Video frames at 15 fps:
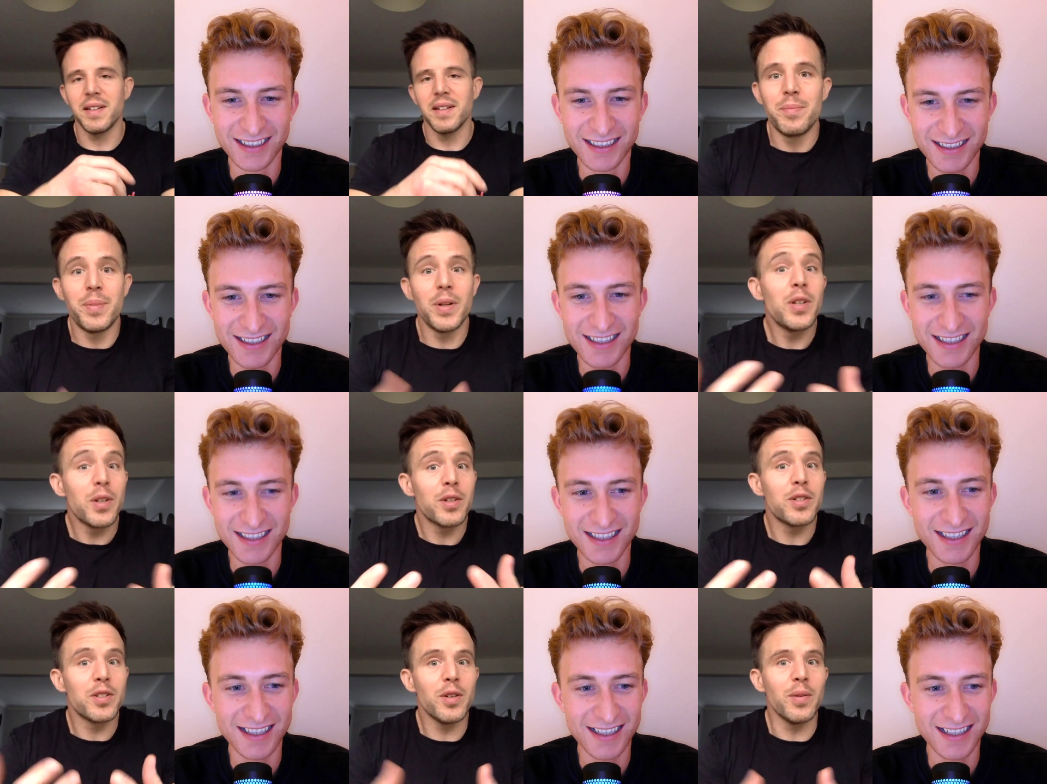Speaker 1: But you
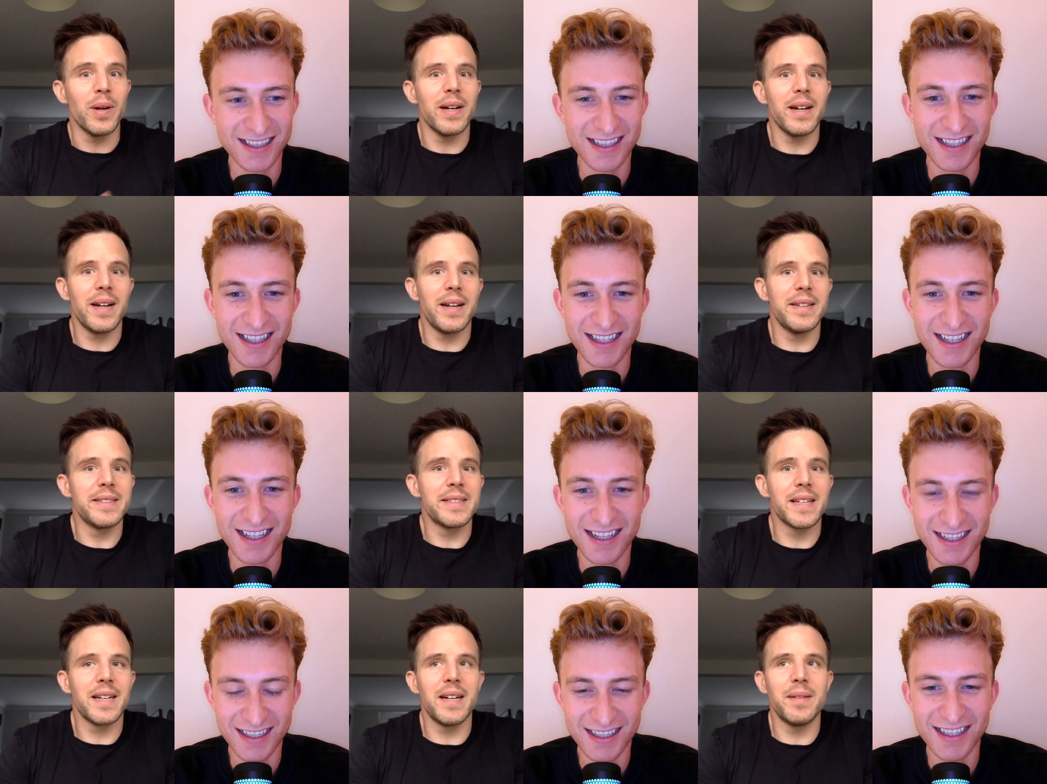can do it. And
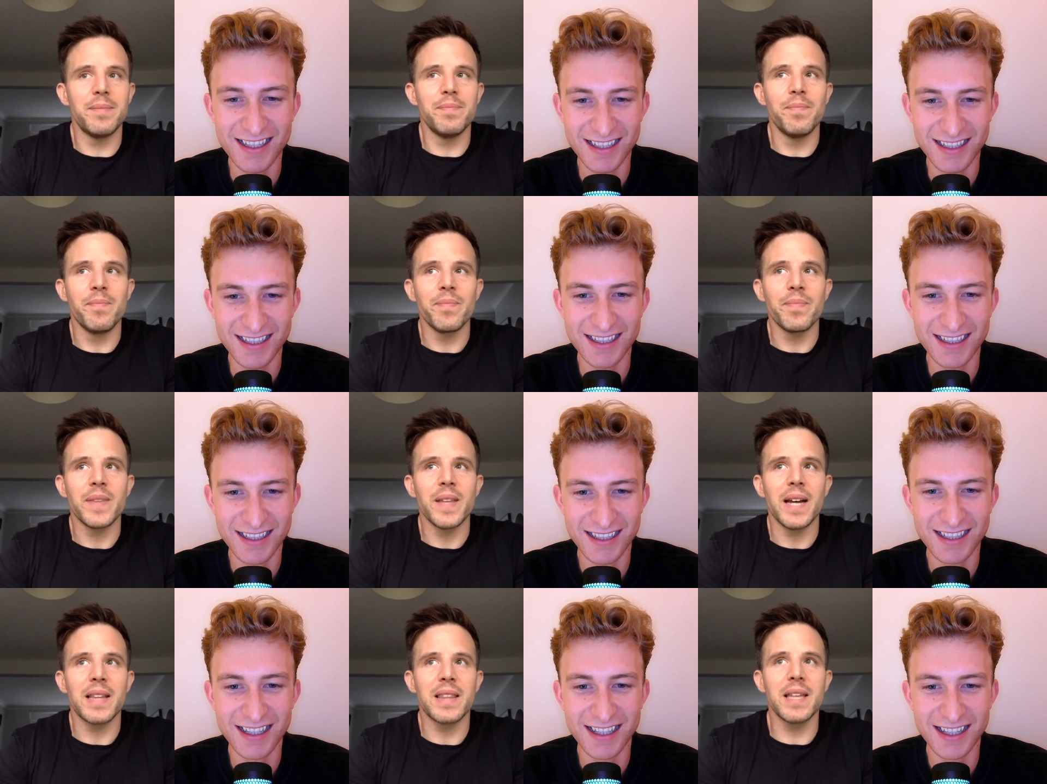um,
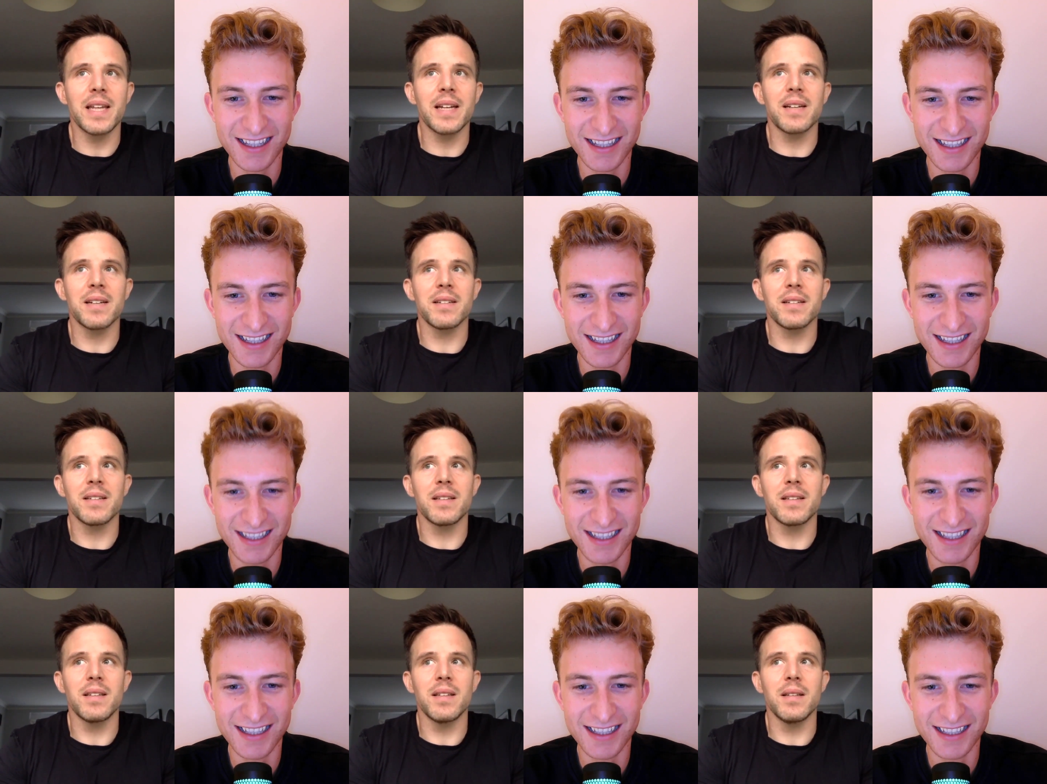I think
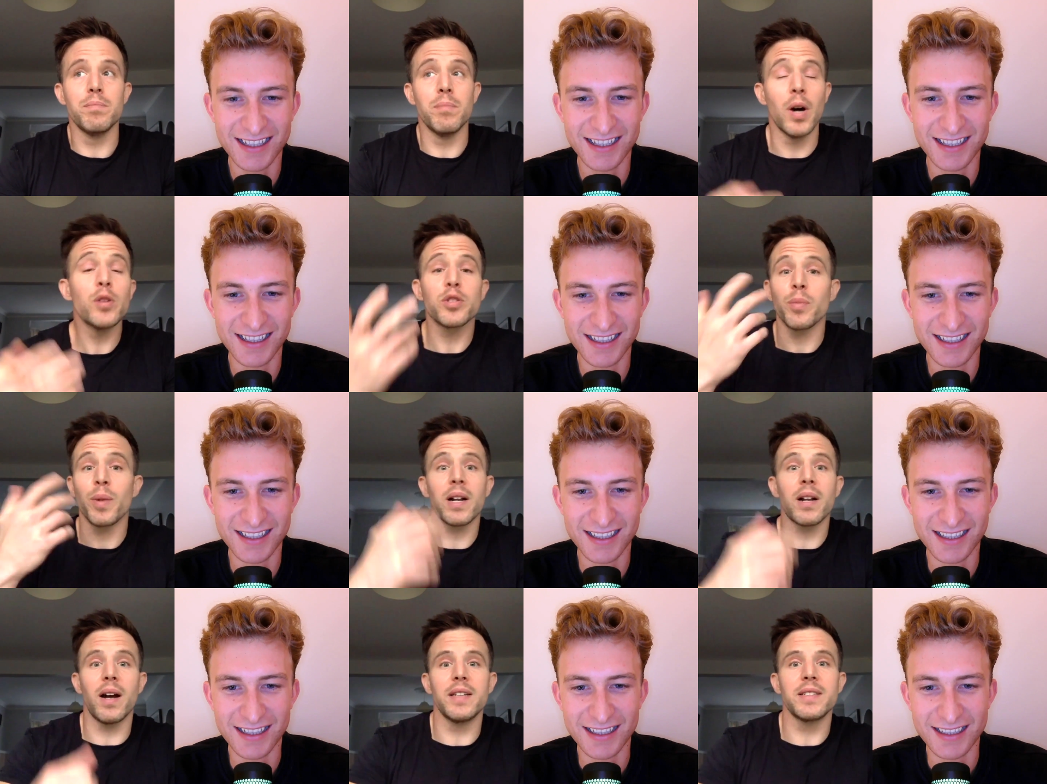most of my
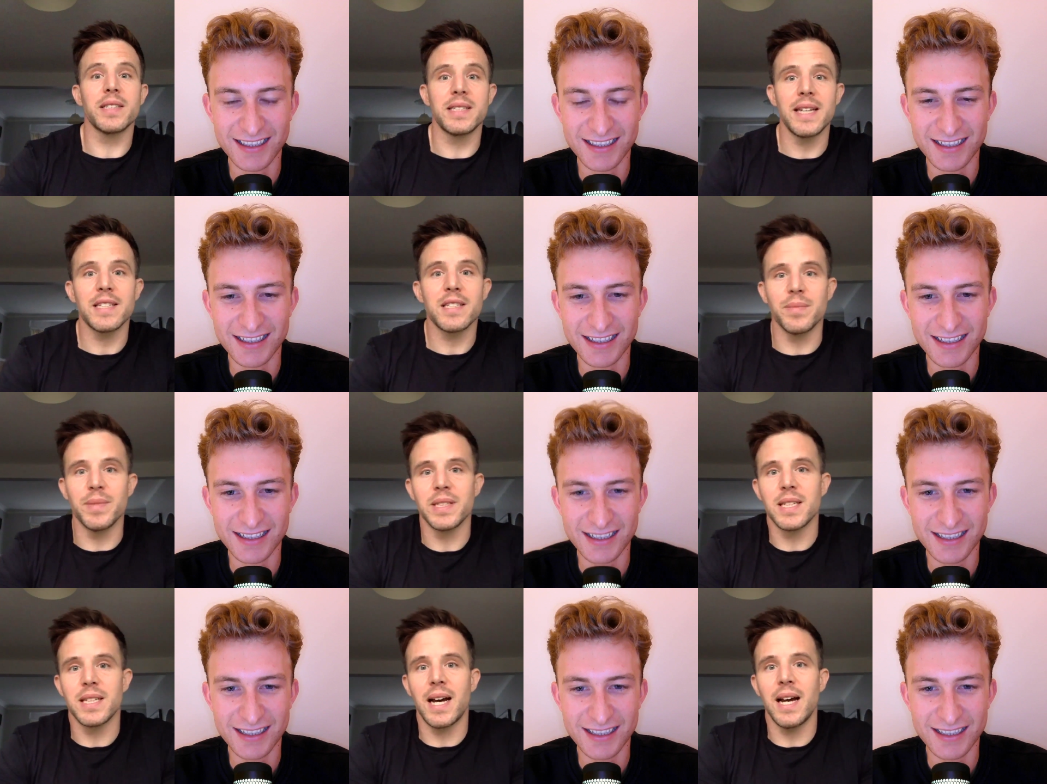clients are testament
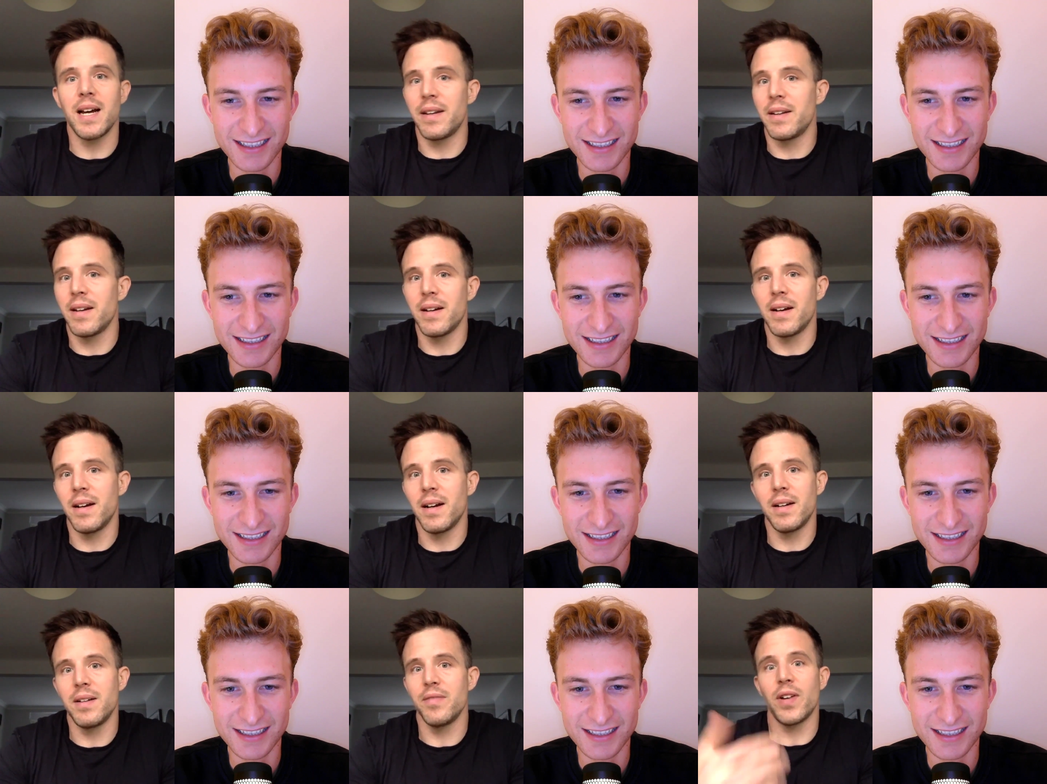to that. And uh,
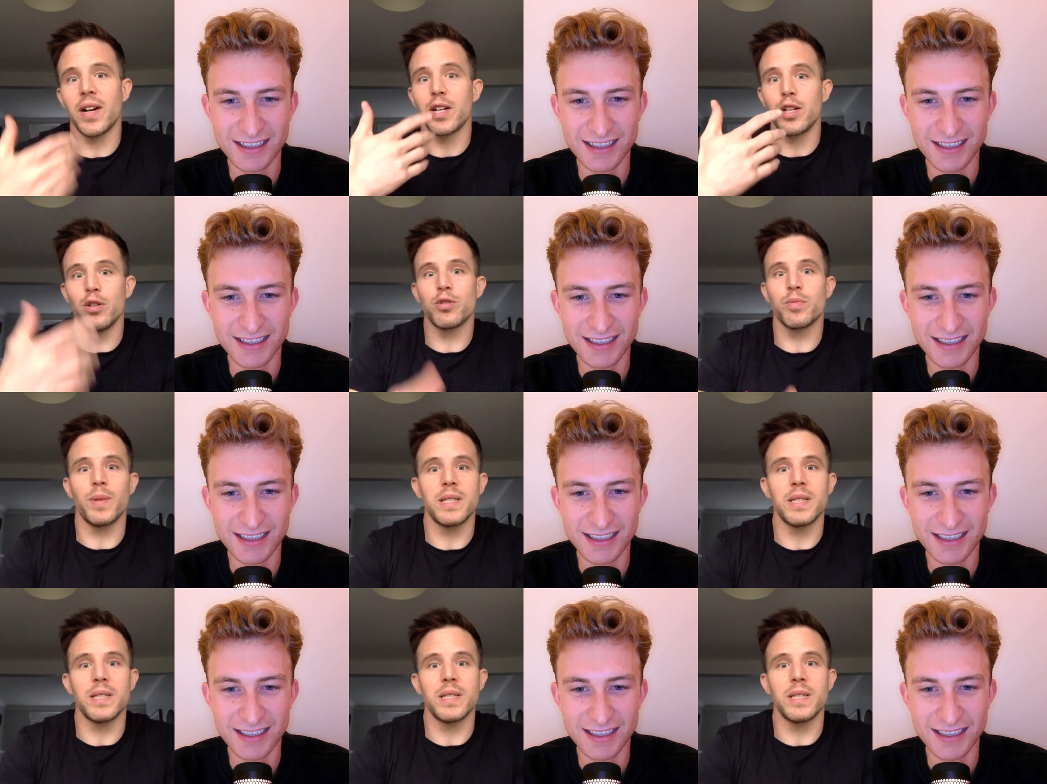I, if I can use